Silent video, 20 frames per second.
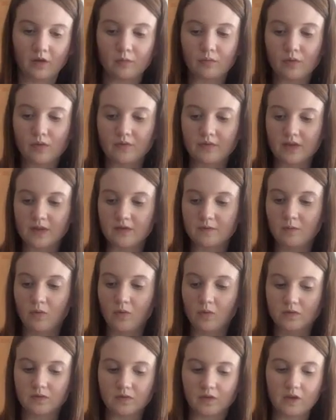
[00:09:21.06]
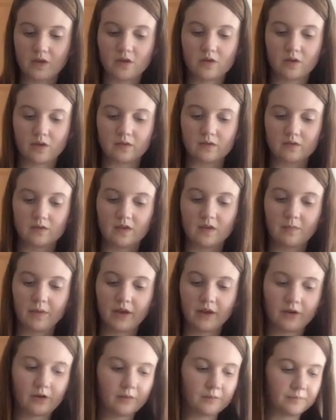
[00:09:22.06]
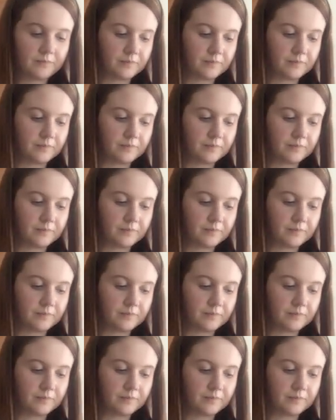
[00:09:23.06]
move these bowls so you can see better.